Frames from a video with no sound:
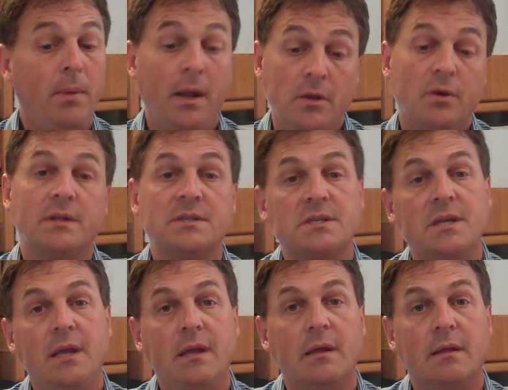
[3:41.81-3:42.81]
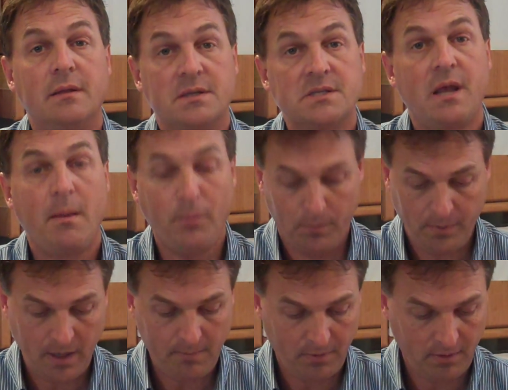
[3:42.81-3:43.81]
But you can see in this sample
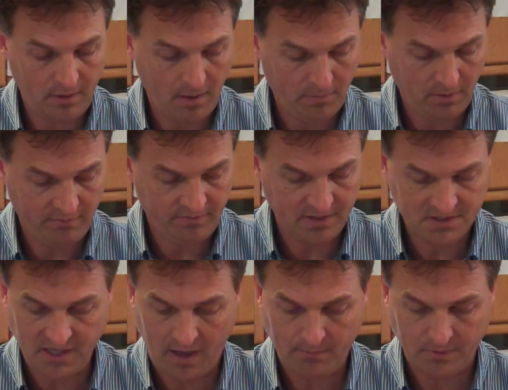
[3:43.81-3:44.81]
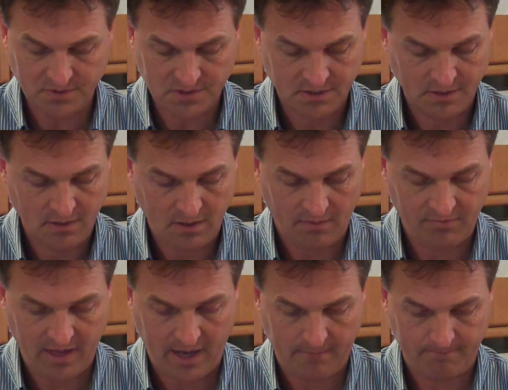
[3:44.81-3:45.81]
paper a number of examples
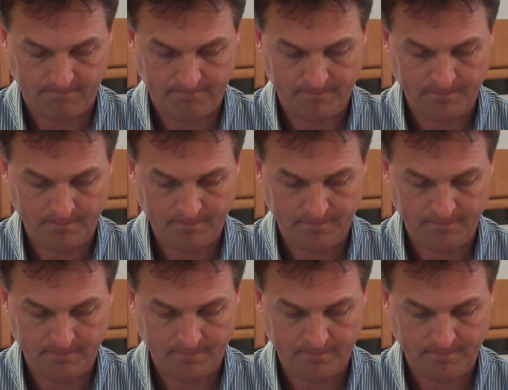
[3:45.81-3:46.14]
of that.